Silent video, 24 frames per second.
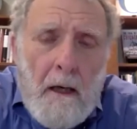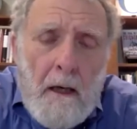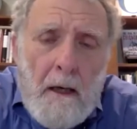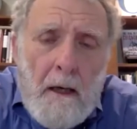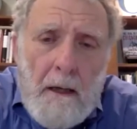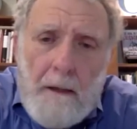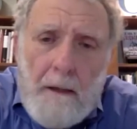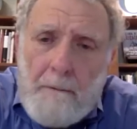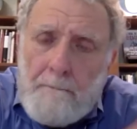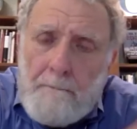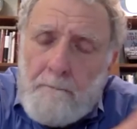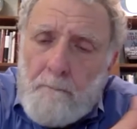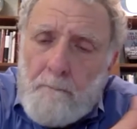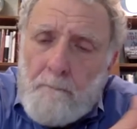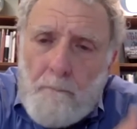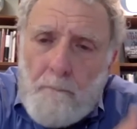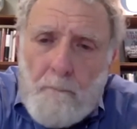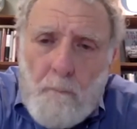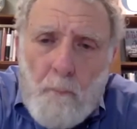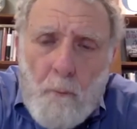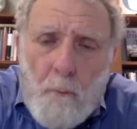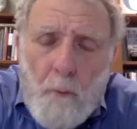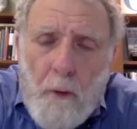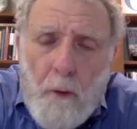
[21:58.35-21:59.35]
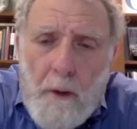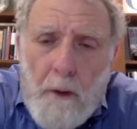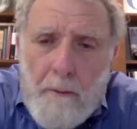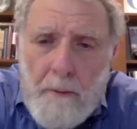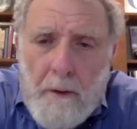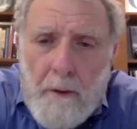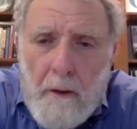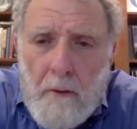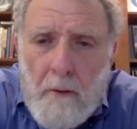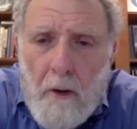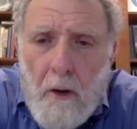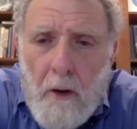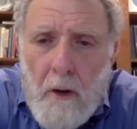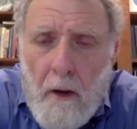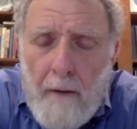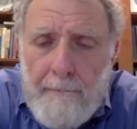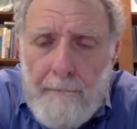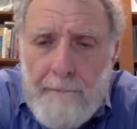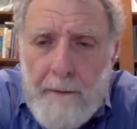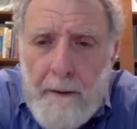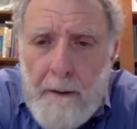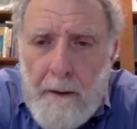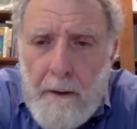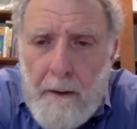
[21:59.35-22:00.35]
Uh, William Sloane
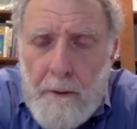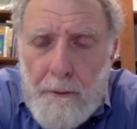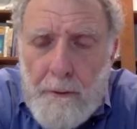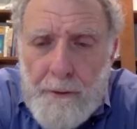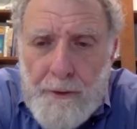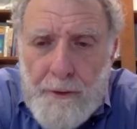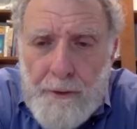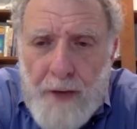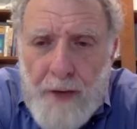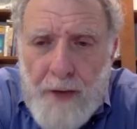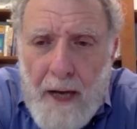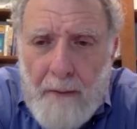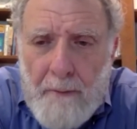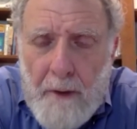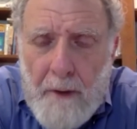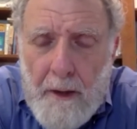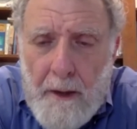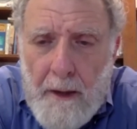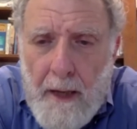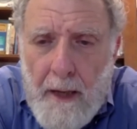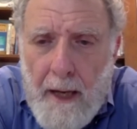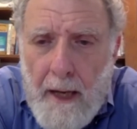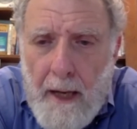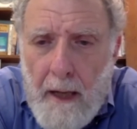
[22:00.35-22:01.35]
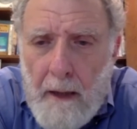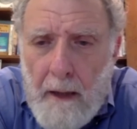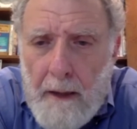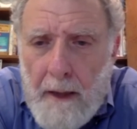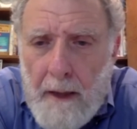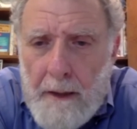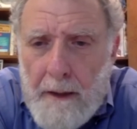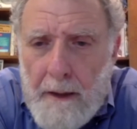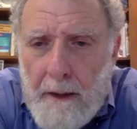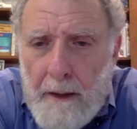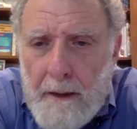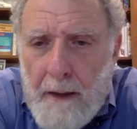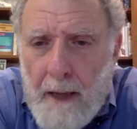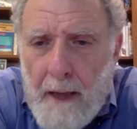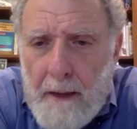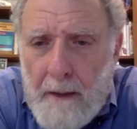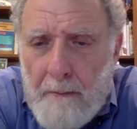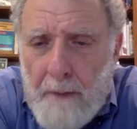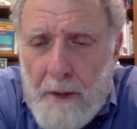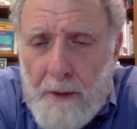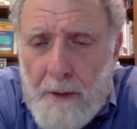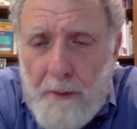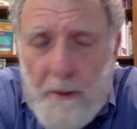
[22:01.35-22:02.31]
Coffin, who was a chaplain at Yale, and uh, Dr.